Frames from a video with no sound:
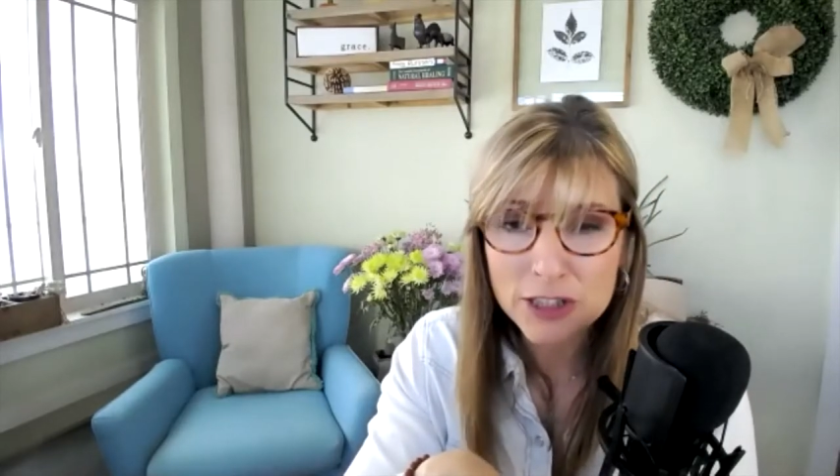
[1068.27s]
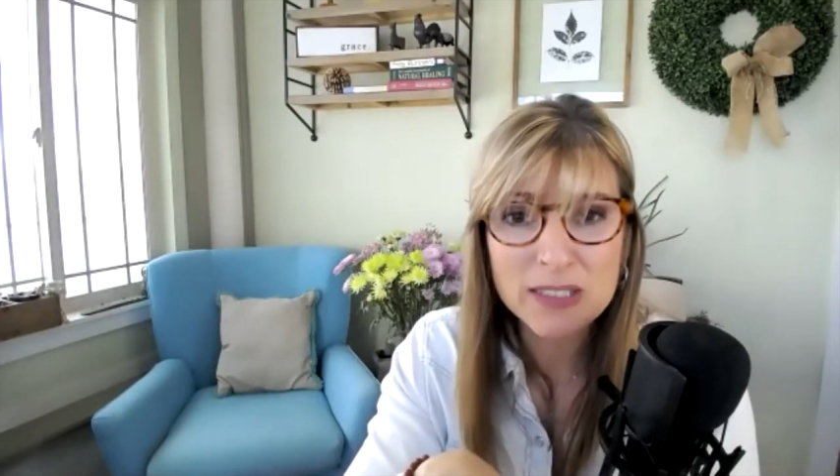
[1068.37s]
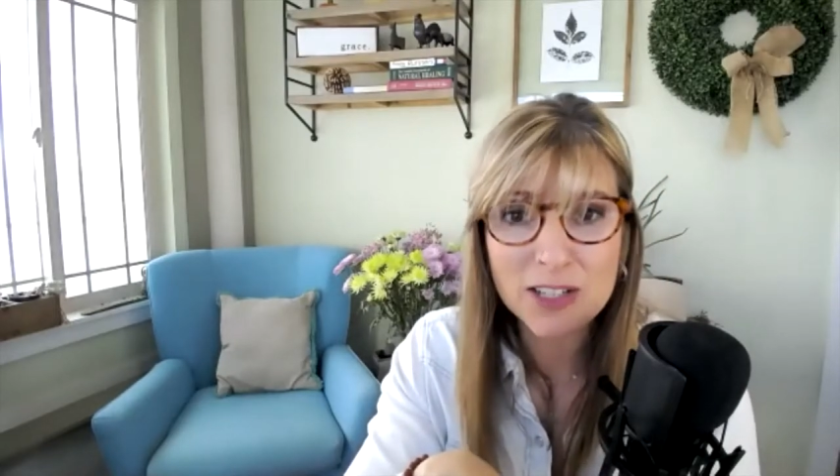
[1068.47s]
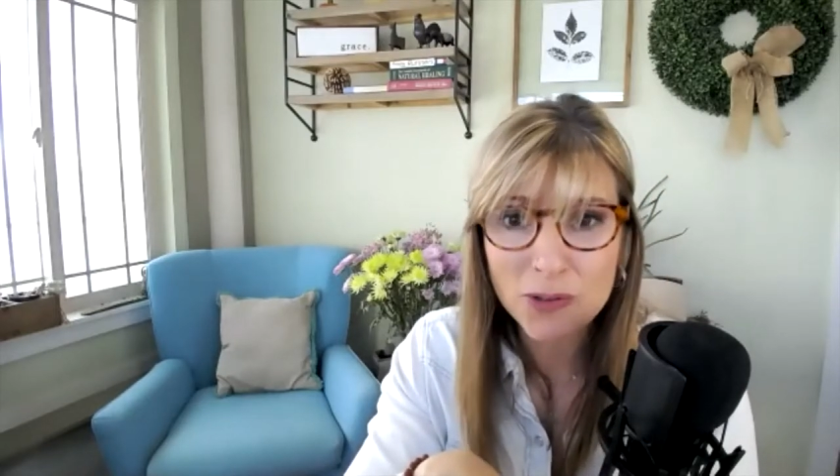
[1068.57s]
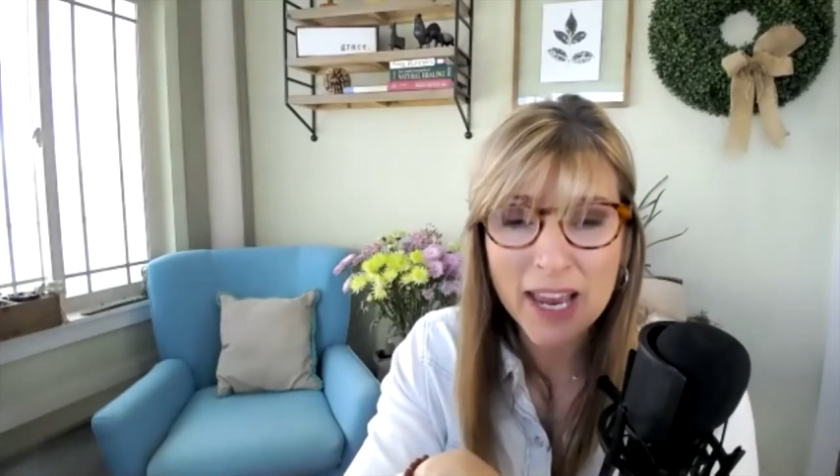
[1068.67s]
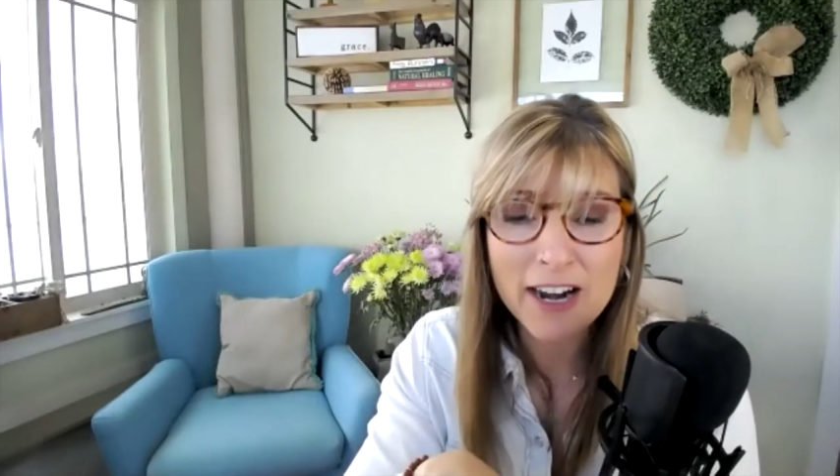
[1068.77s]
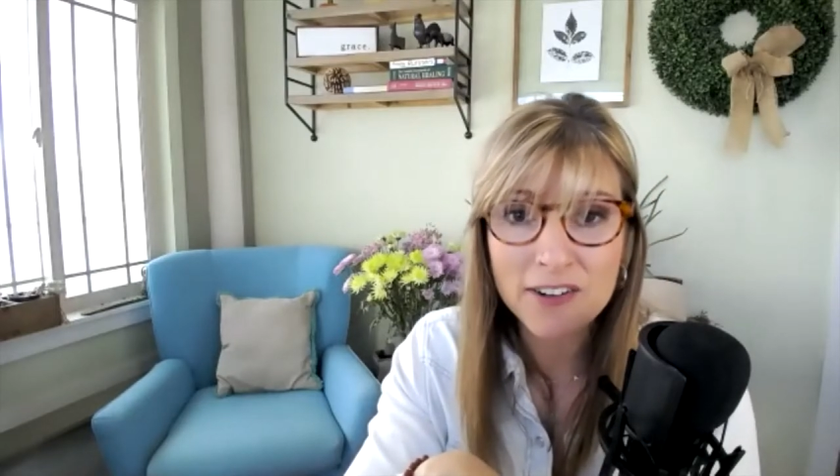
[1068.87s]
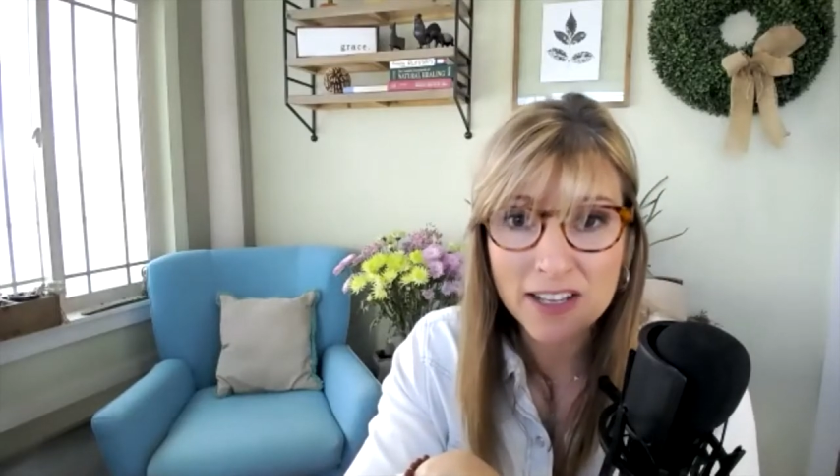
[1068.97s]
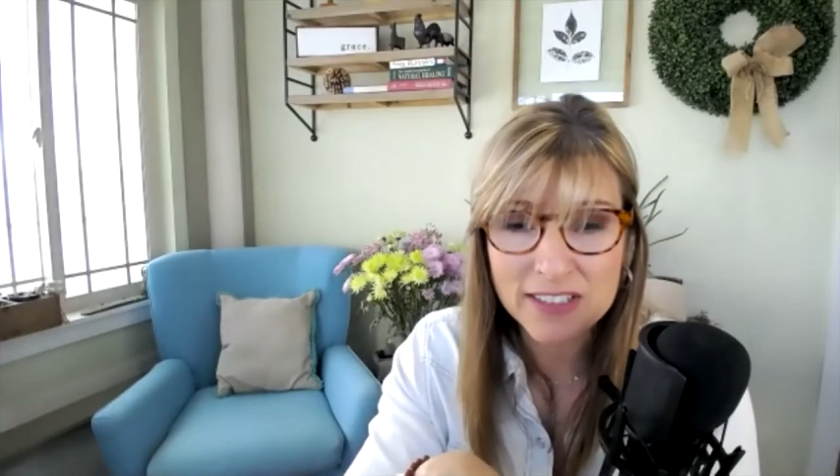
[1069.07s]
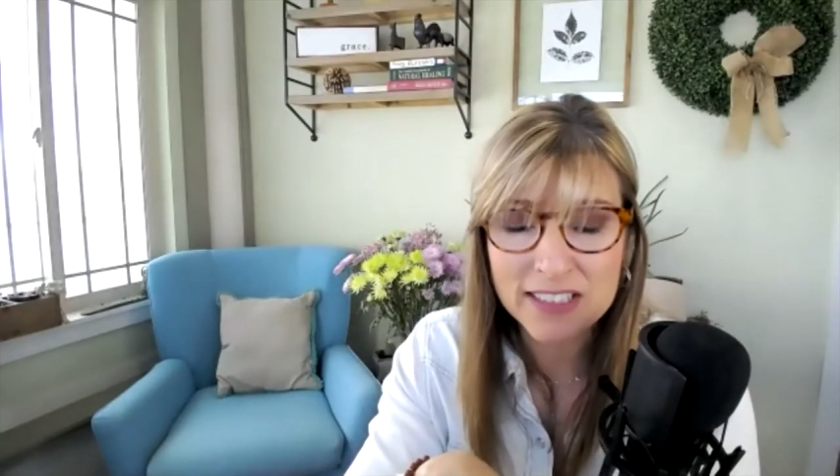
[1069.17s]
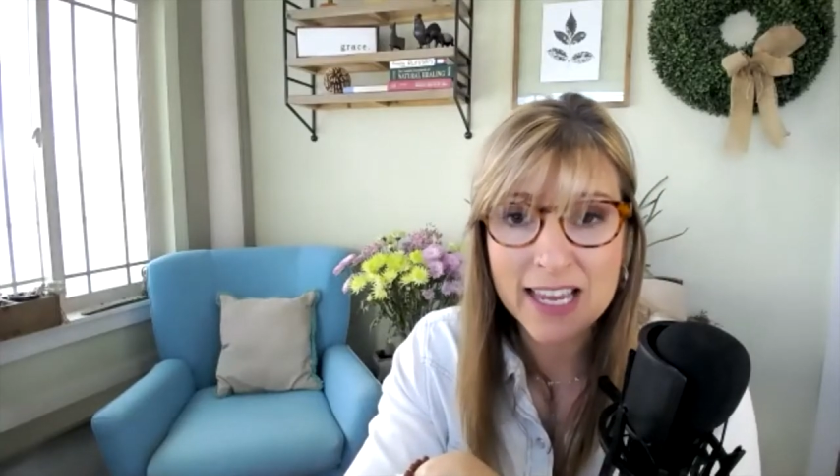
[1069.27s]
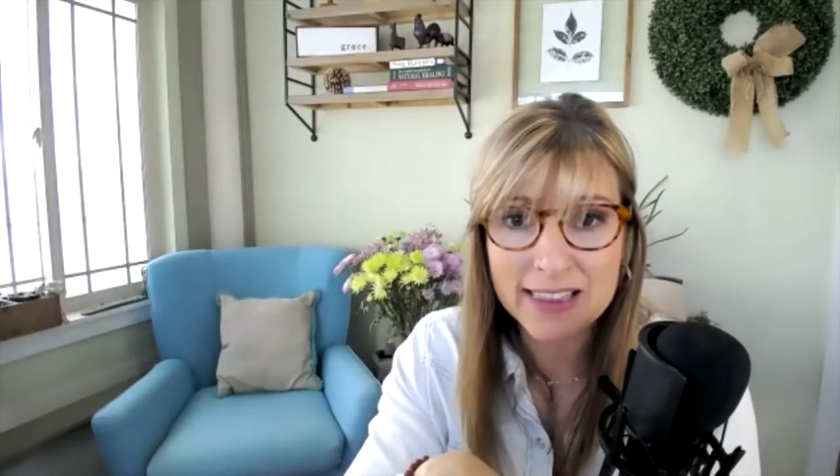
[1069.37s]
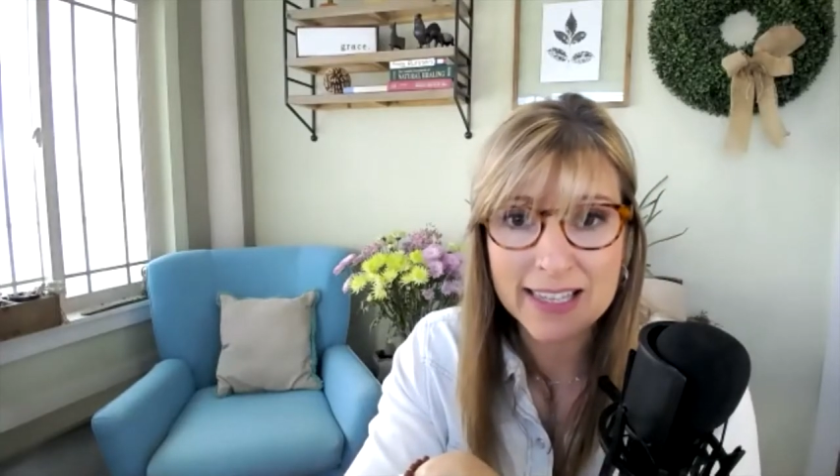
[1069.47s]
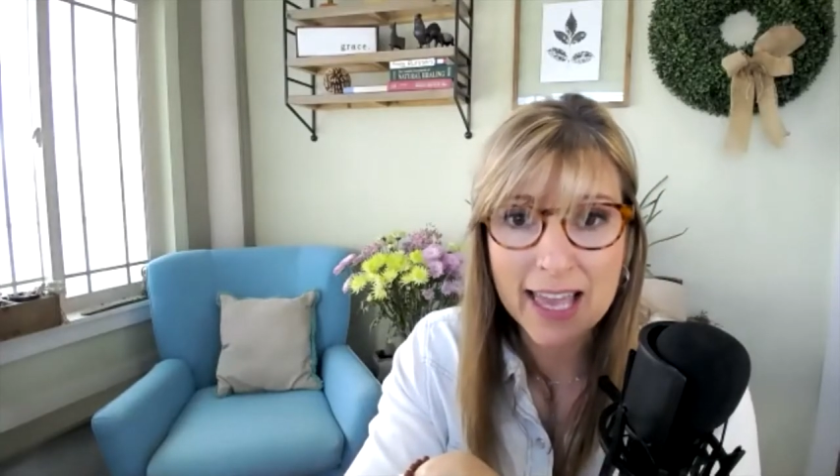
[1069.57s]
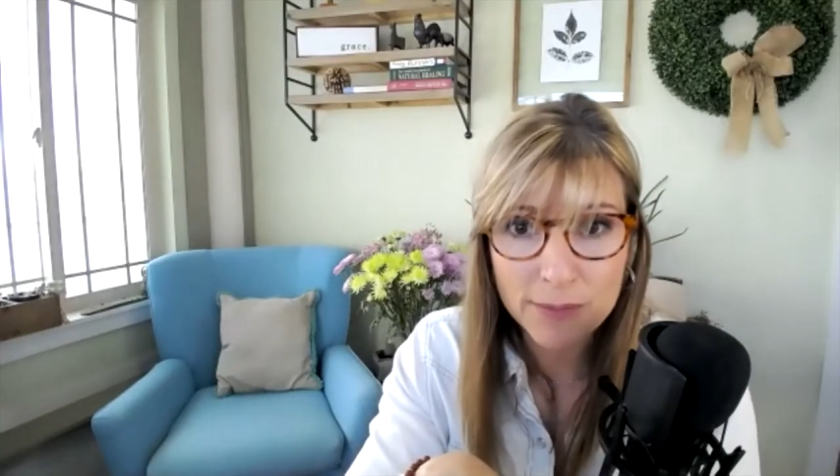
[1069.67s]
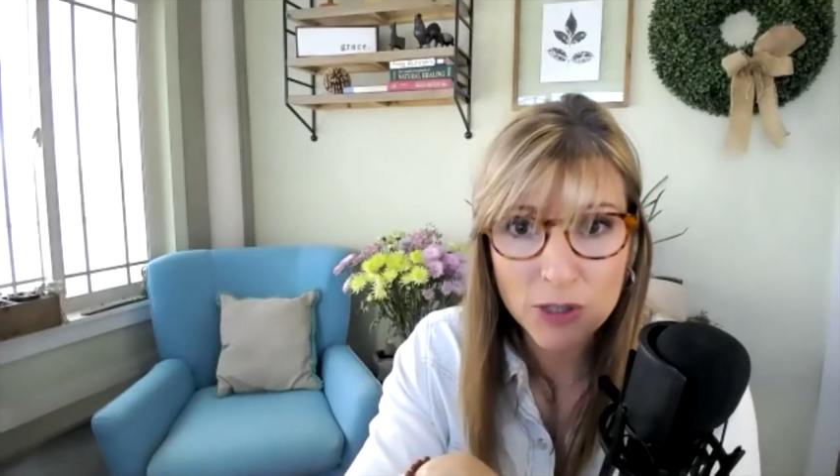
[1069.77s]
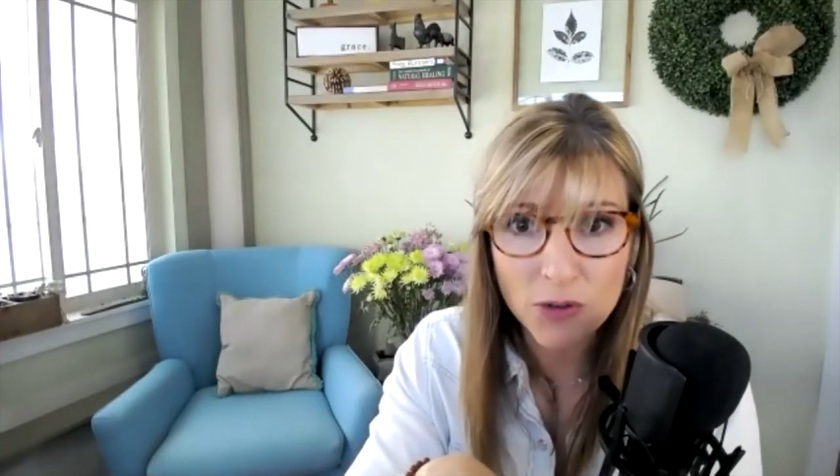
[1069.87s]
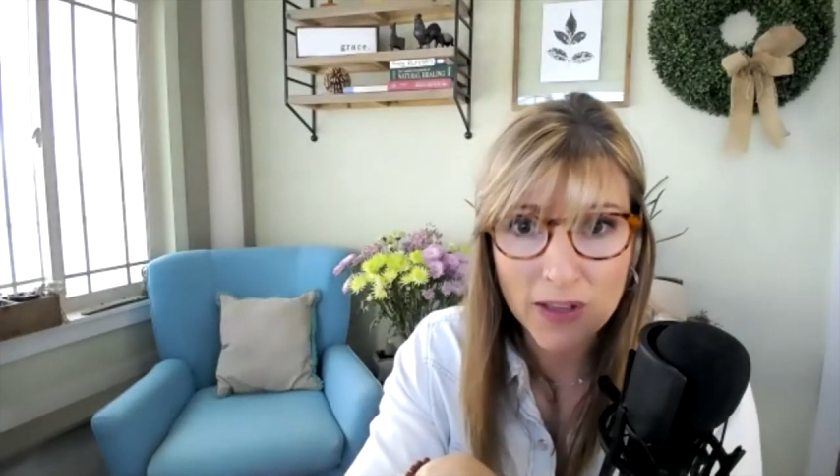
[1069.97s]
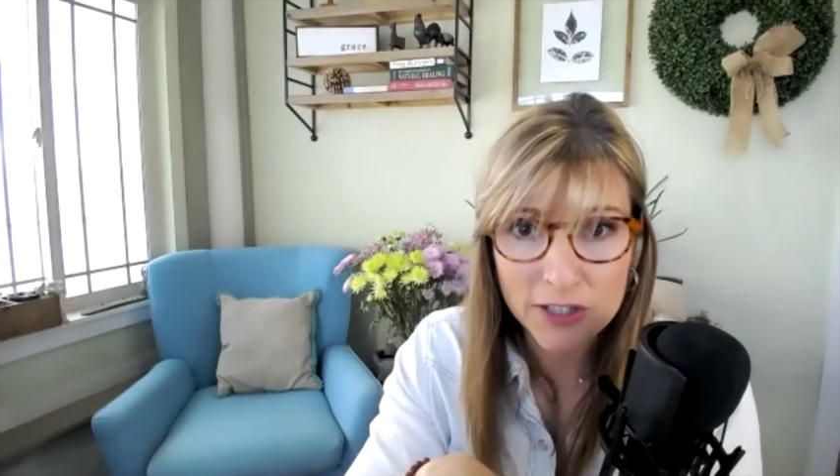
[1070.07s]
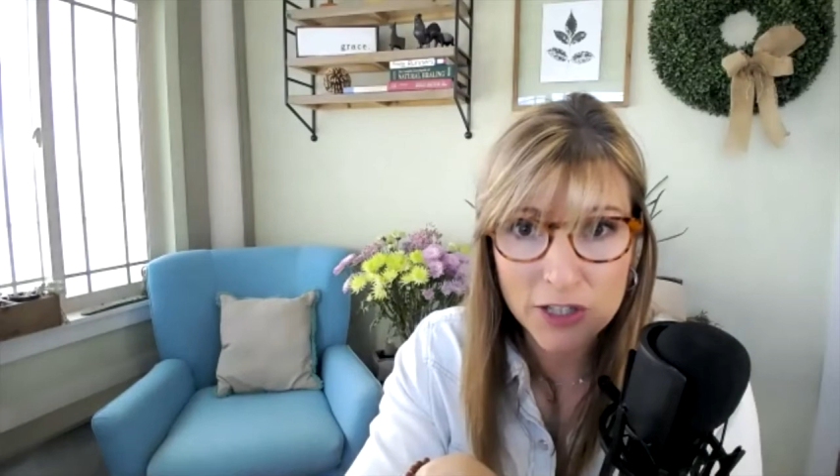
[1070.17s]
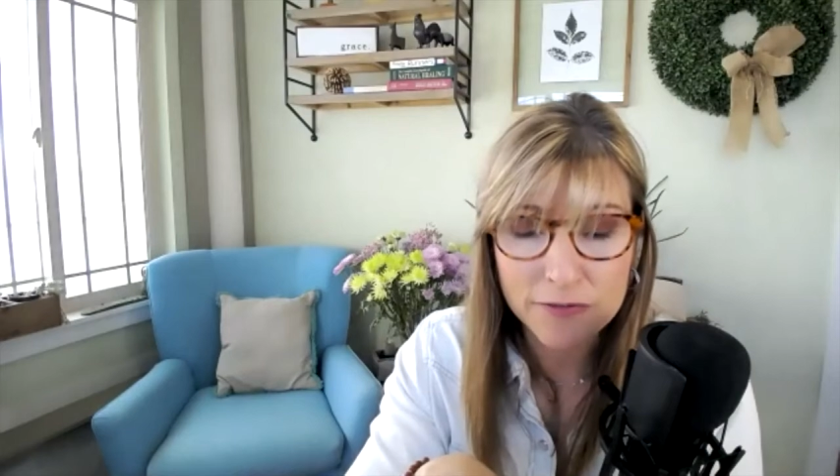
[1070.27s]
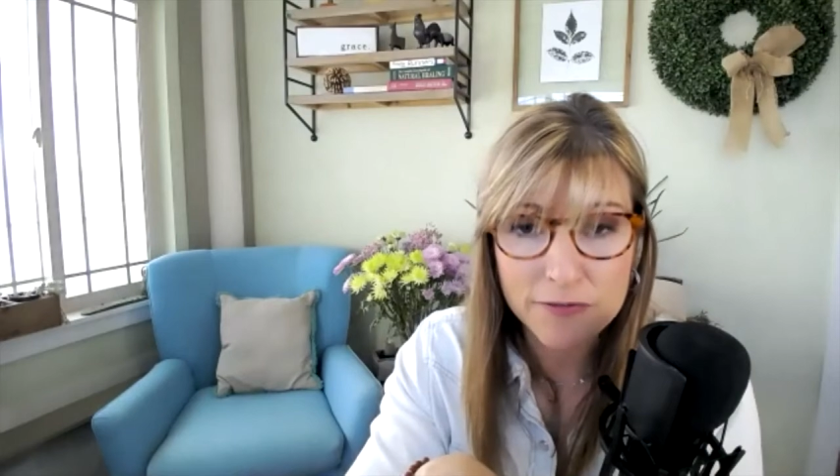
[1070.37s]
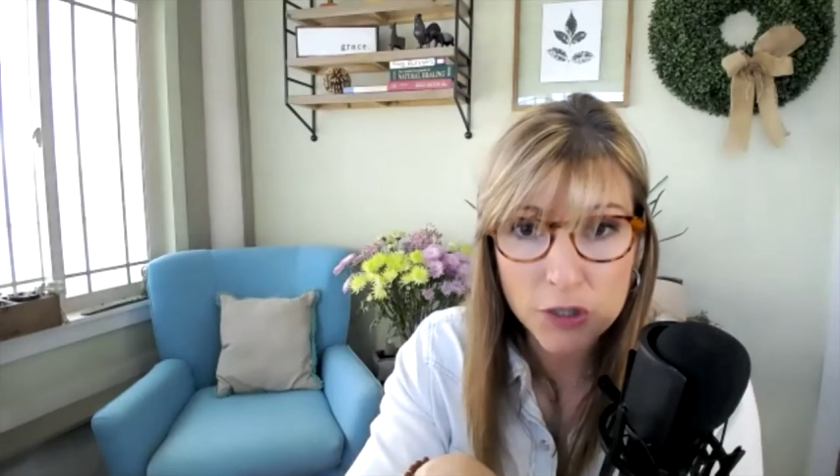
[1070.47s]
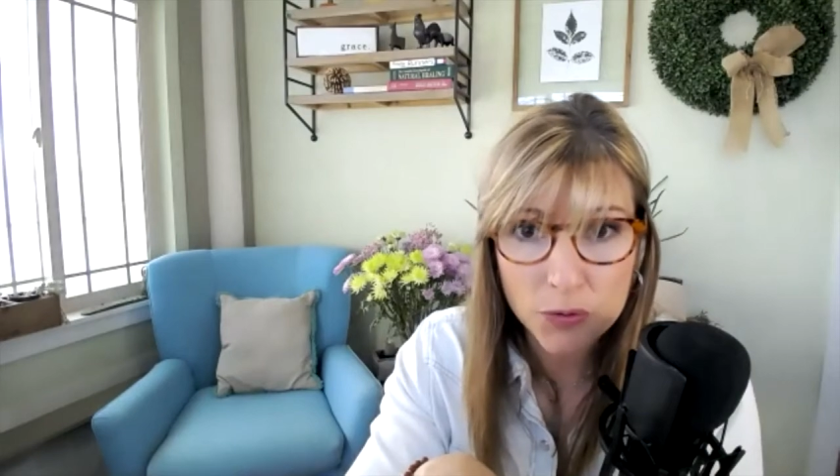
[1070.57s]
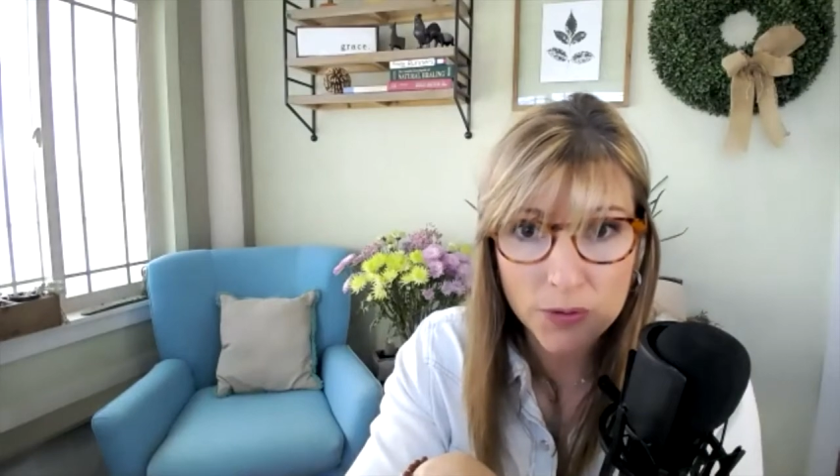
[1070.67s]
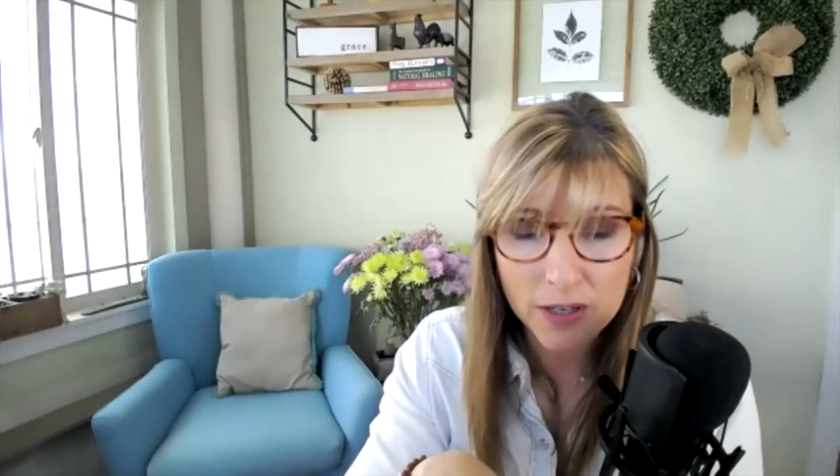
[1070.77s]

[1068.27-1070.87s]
because they don't care enough to take the chemical out of your food.